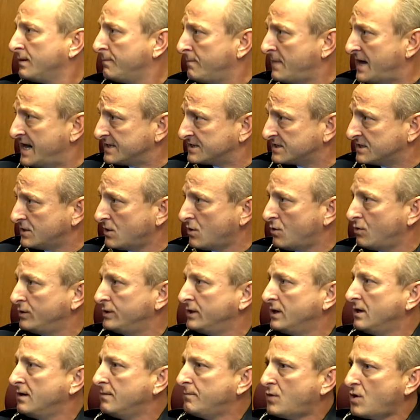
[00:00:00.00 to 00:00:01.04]

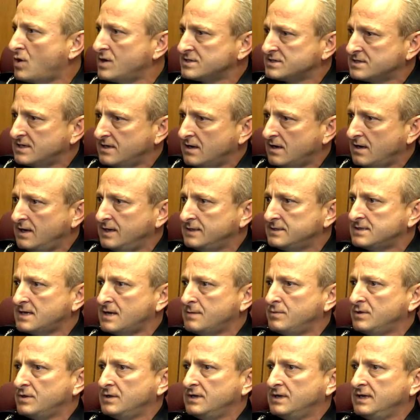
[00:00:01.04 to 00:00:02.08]
Macedonia, Boston Heights, I
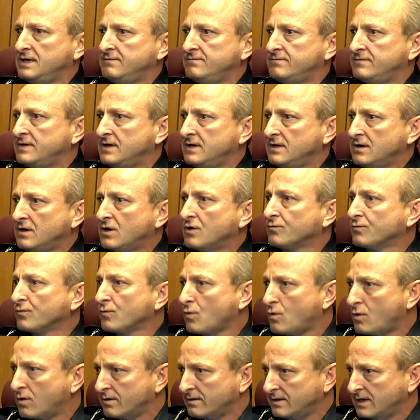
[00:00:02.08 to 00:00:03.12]
believe,
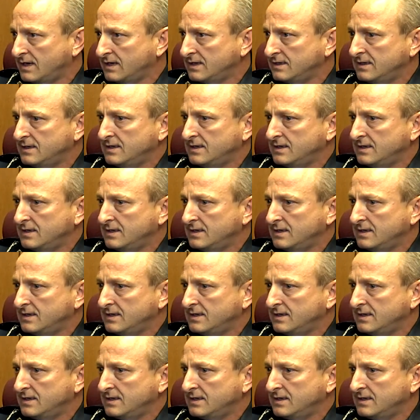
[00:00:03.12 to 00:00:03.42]
Aurora,